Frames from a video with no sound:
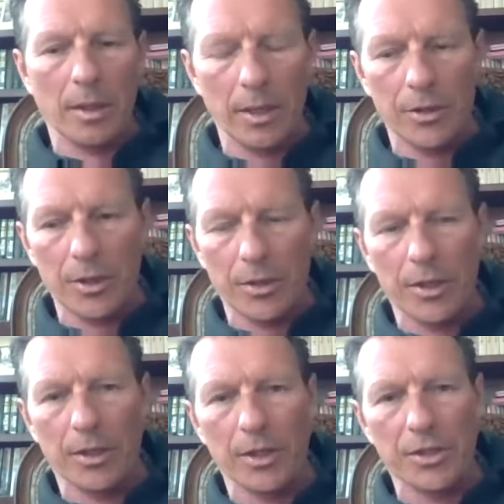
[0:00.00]
again, the,
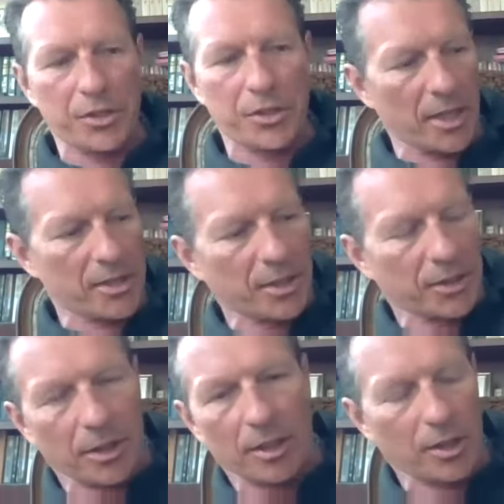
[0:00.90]
the, these tests
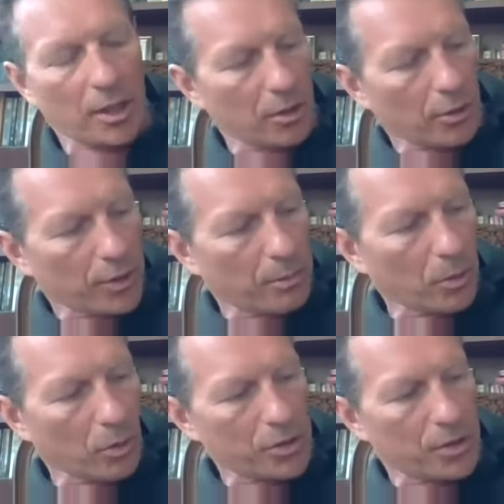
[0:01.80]
that are at the end of the
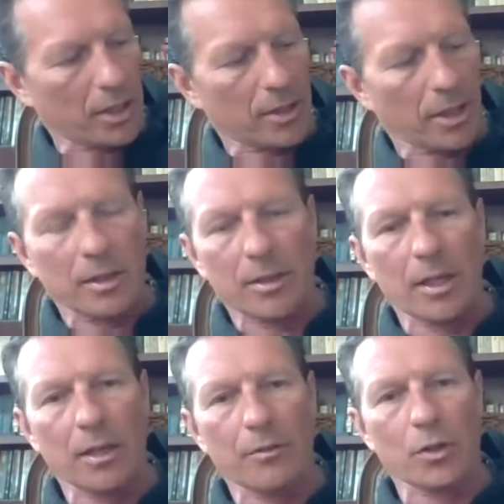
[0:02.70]
books, they, they,
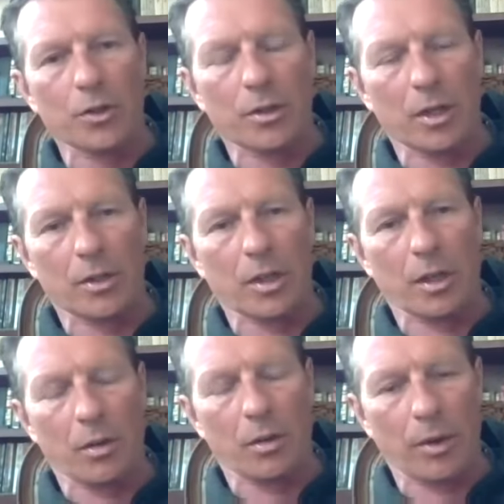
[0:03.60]
they give you the, re, the
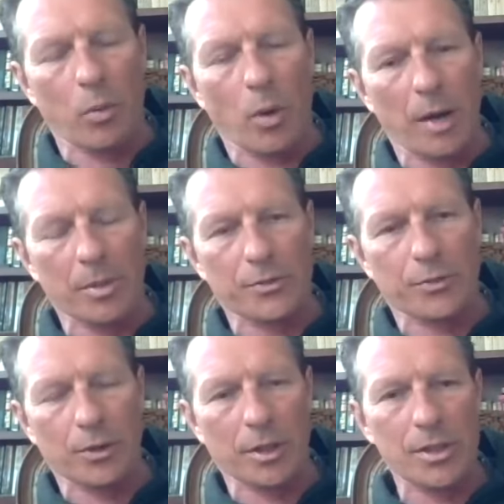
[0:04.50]
requirements
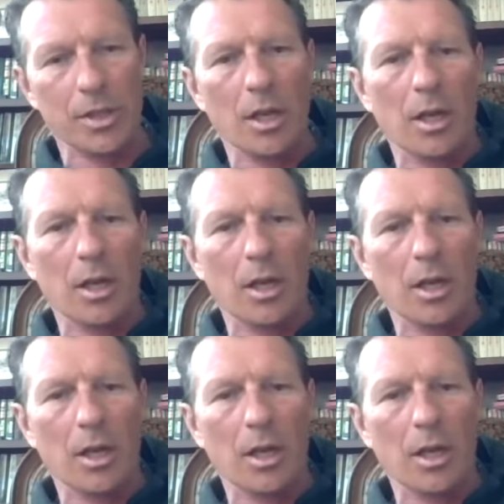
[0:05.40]
for this,